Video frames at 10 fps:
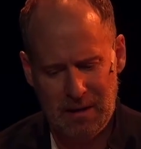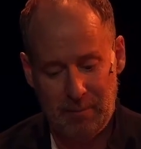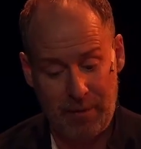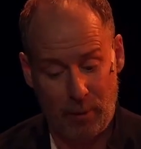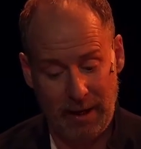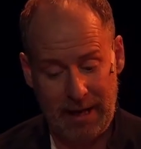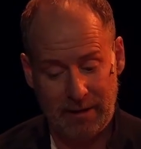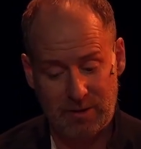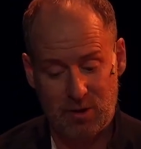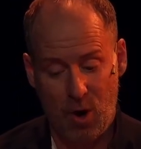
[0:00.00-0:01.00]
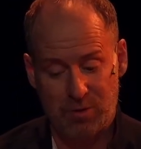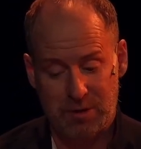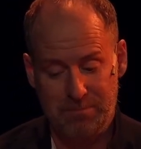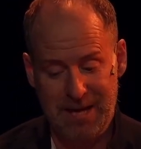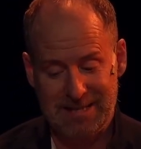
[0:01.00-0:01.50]
But the relentless
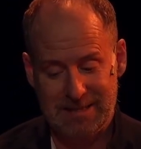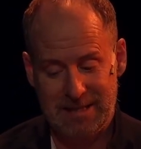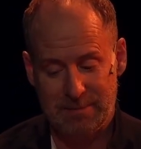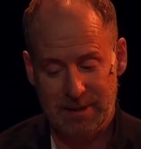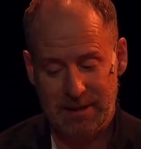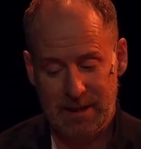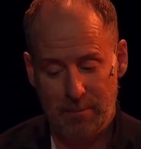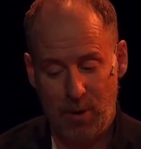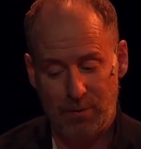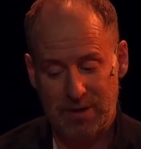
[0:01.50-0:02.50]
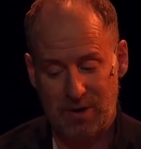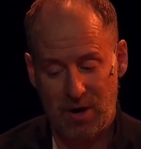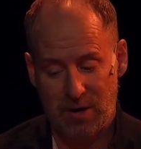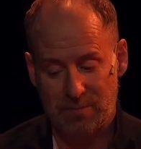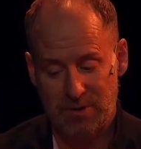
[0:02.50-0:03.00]
ghost pinned him in both his
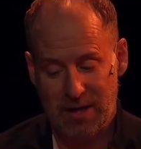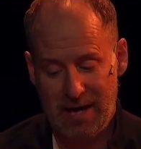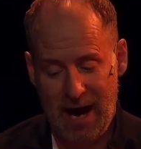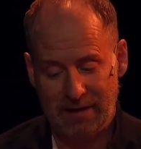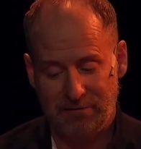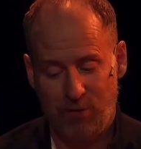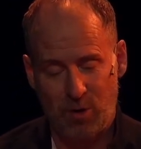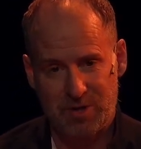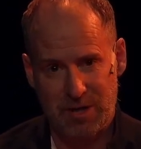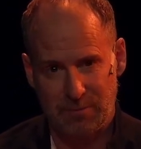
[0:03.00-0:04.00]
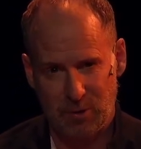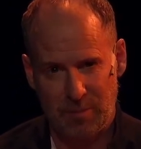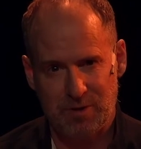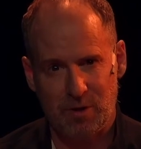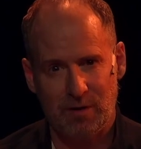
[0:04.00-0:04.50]
arms and forced him to
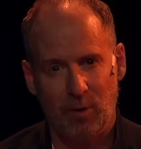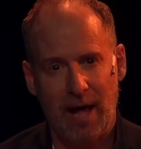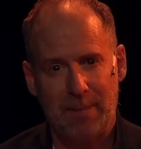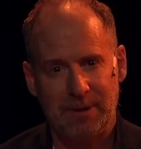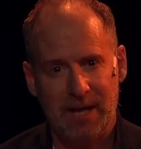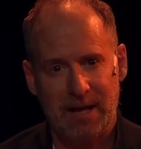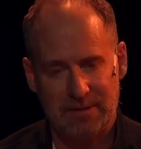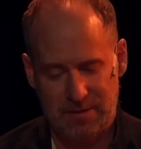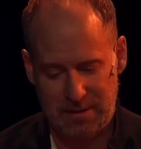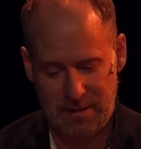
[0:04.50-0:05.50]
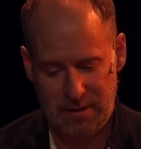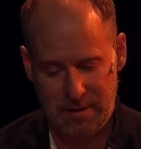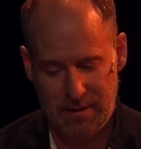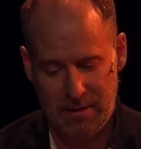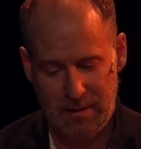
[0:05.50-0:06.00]
observe what happened next.
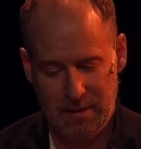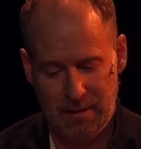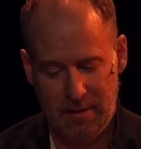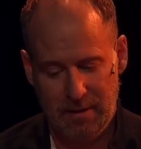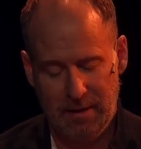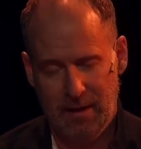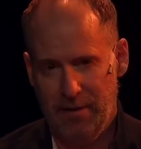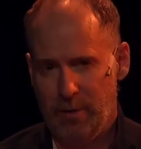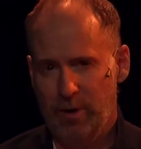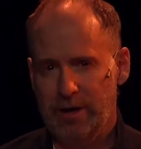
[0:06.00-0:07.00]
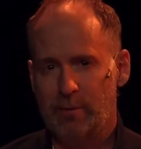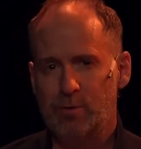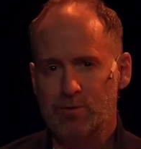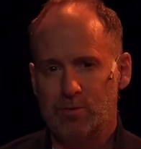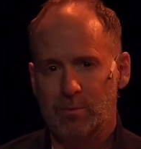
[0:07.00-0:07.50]
They were in a
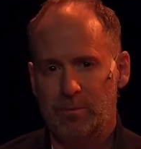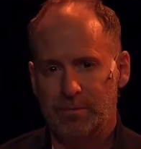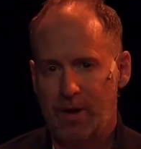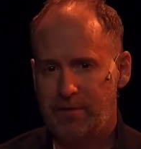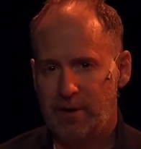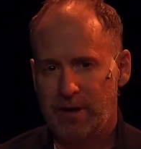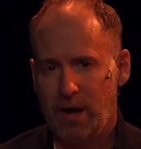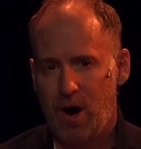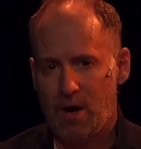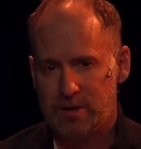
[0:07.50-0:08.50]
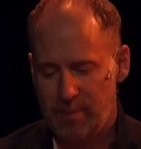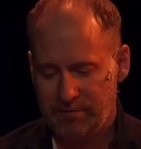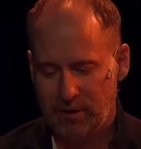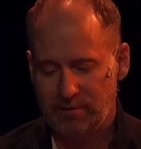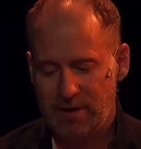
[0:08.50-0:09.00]
room, not very large, but
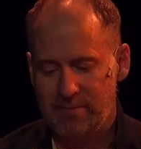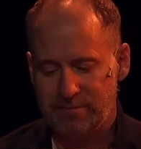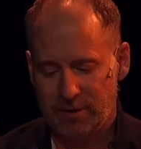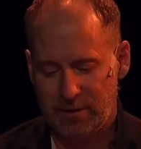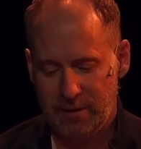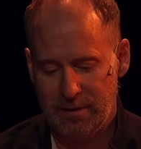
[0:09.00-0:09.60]
full of comfort.